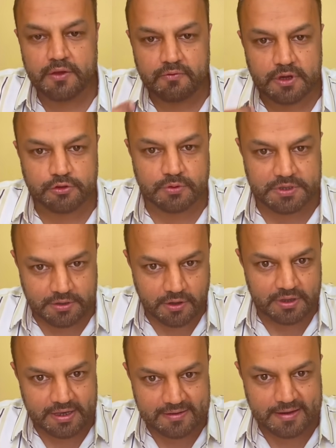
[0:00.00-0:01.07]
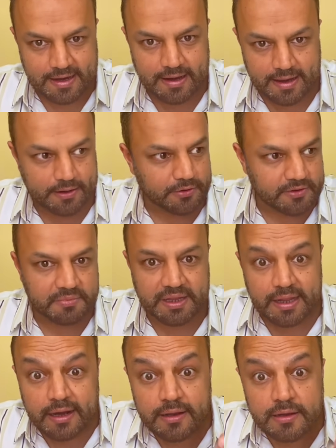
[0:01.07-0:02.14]
when you switch it on, there is a red light or
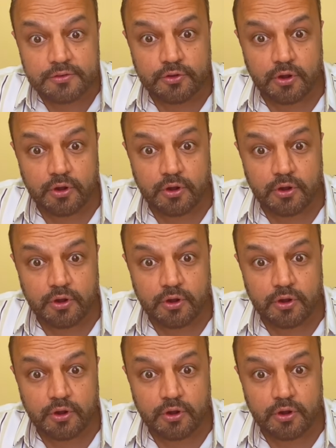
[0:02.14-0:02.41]
something that turns